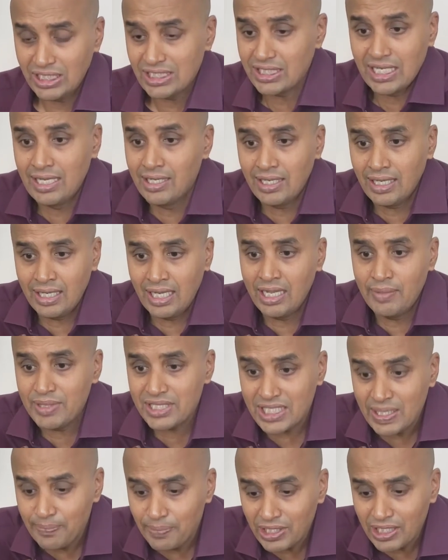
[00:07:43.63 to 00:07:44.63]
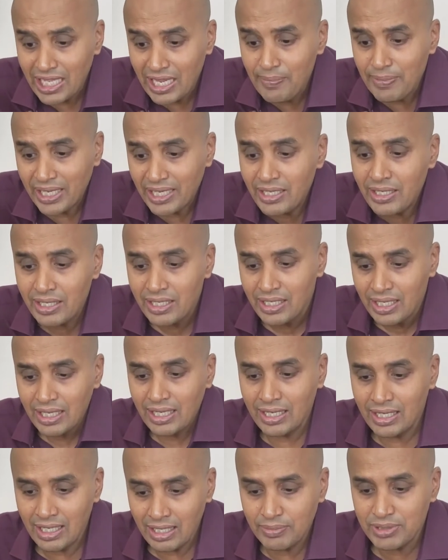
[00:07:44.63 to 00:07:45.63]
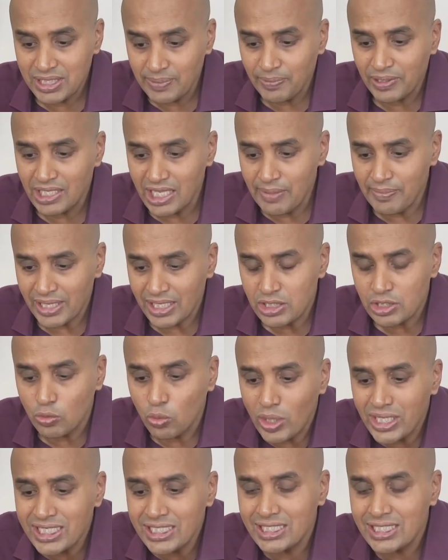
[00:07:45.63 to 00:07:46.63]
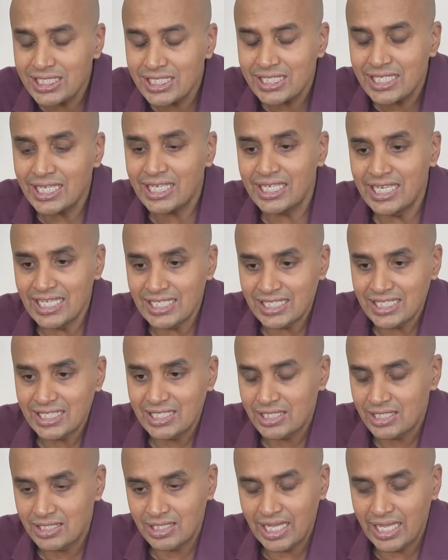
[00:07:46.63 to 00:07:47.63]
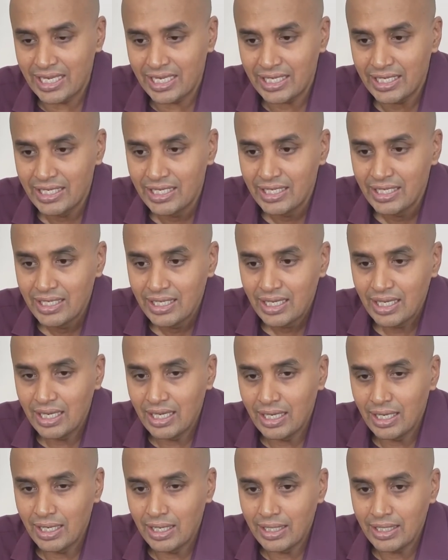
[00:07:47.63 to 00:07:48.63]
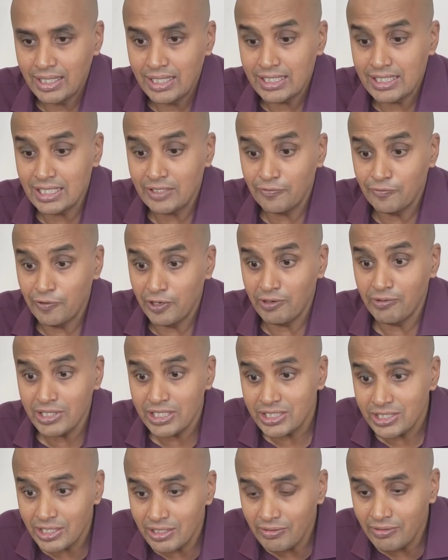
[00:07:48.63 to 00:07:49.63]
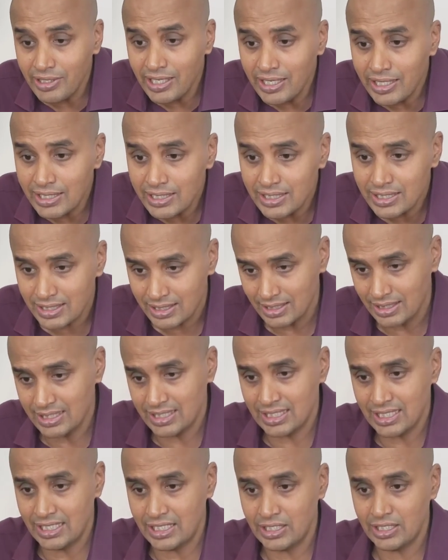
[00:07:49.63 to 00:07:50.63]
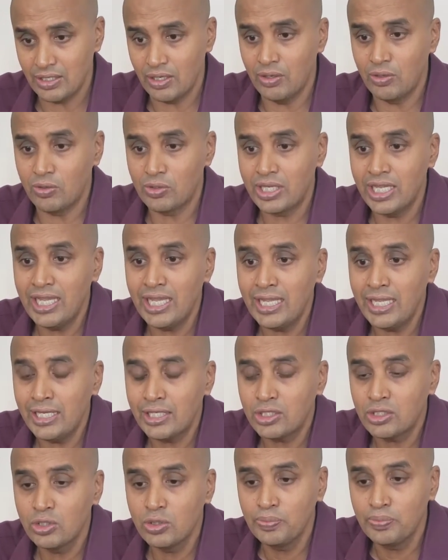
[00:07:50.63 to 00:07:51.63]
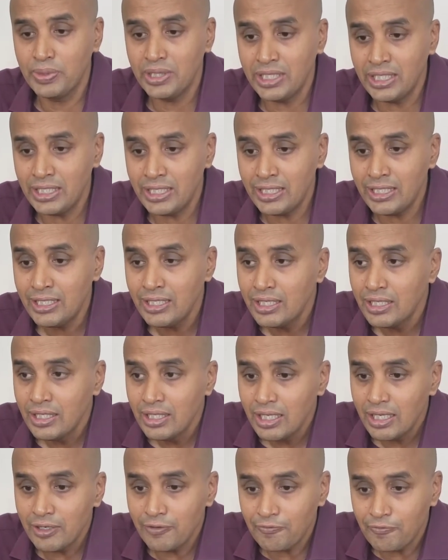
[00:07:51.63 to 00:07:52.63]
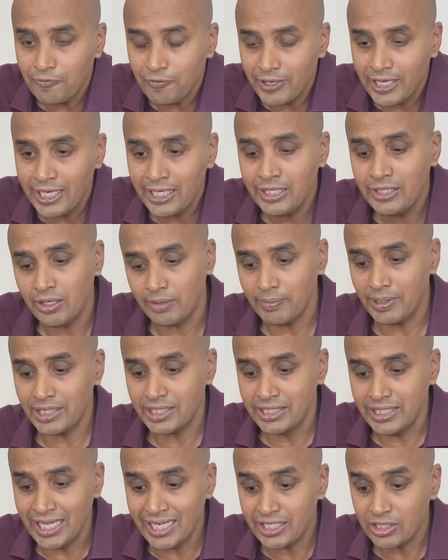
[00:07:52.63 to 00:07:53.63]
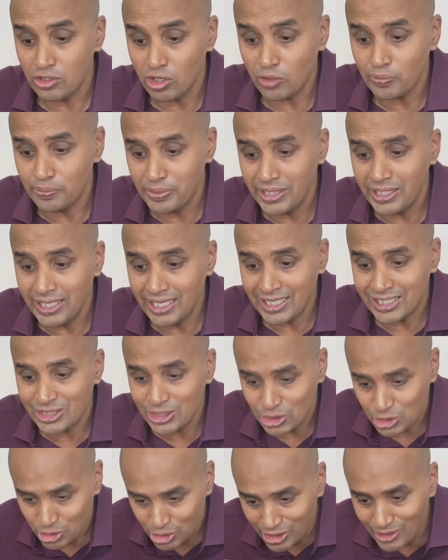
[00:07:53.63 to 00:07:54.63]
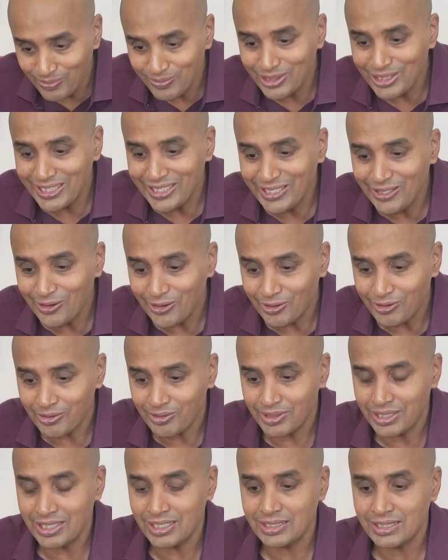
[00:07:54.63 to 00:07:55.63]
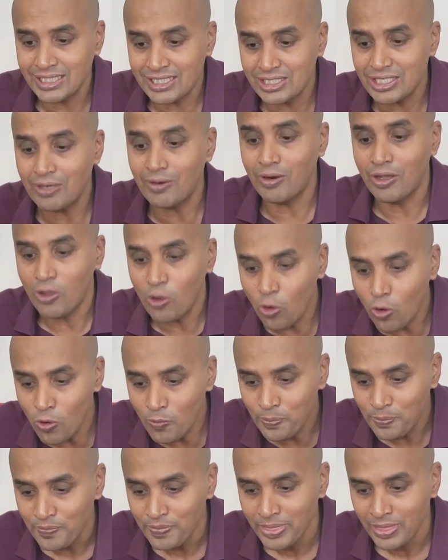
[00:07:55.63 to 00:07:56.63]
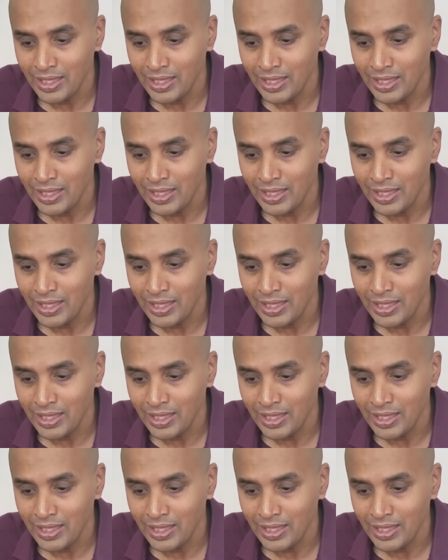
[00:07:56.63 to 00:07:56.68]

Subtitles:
I'm a simple layman. So what is this sickness like? Is it very serious? Is it okay to be afraid but yet not be extremely, or is there a hope?